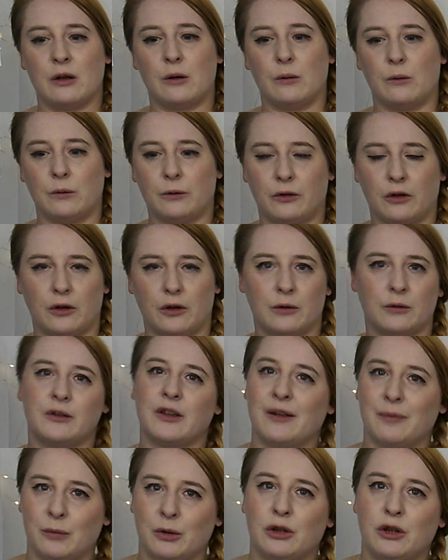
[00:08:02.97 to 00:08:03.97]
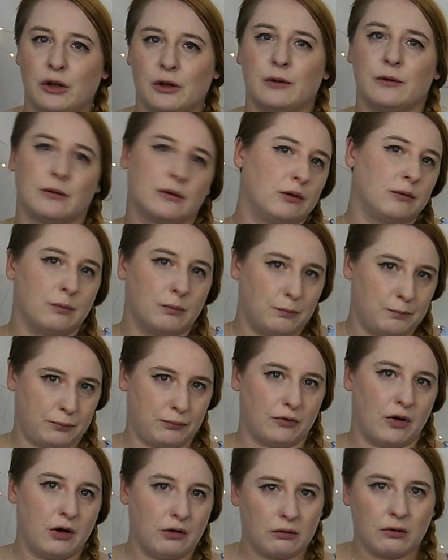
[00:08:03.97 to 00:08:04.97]
also someone who's
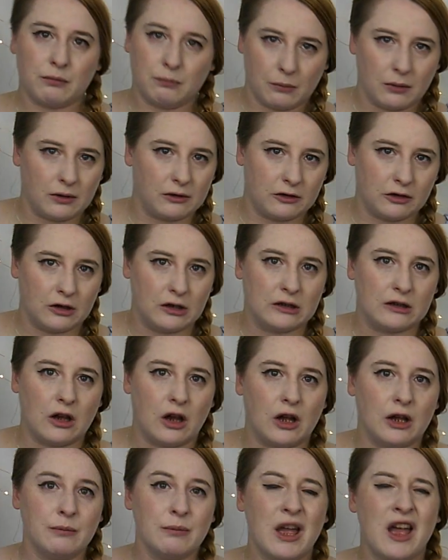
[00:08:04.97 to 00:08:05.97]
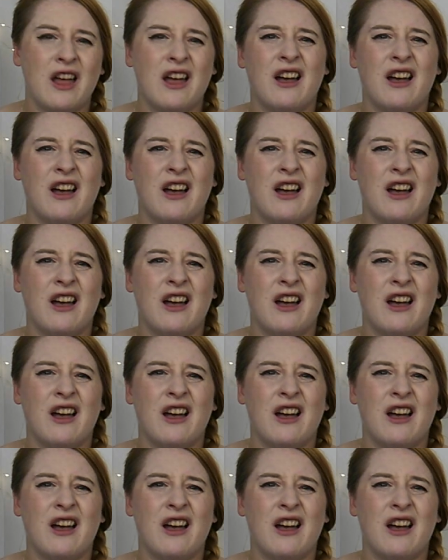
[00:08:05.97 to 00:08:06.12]
broke most of the time,